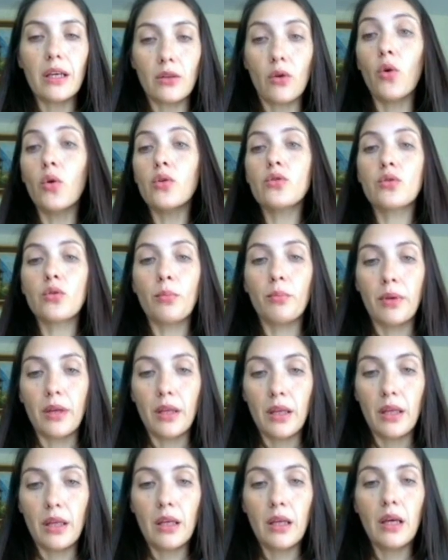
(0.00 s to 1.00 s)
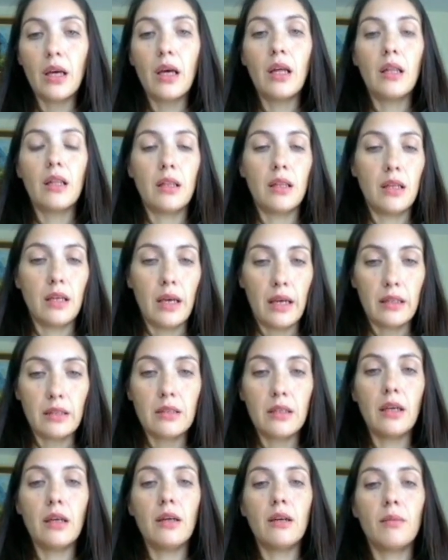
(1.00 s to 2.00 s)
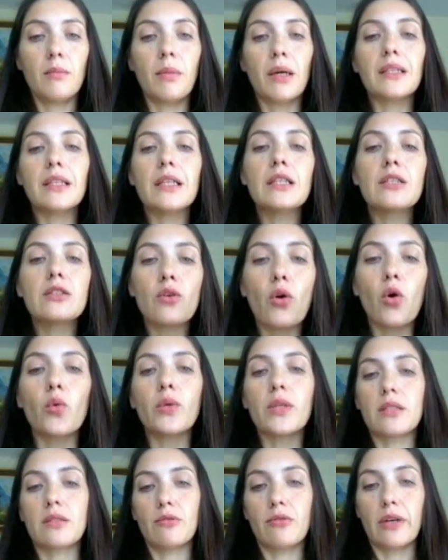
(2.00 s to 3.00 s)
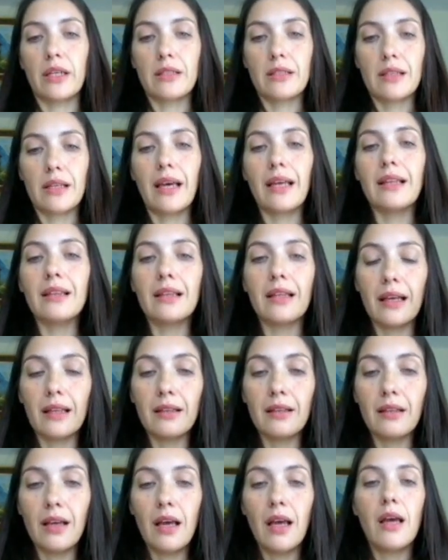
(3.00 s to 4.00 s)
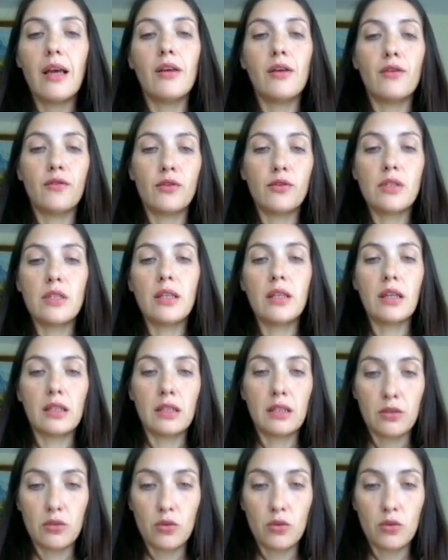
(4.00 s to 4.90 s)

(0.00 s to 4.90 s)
also be the ending, but it's always stressed. And then if you see that it's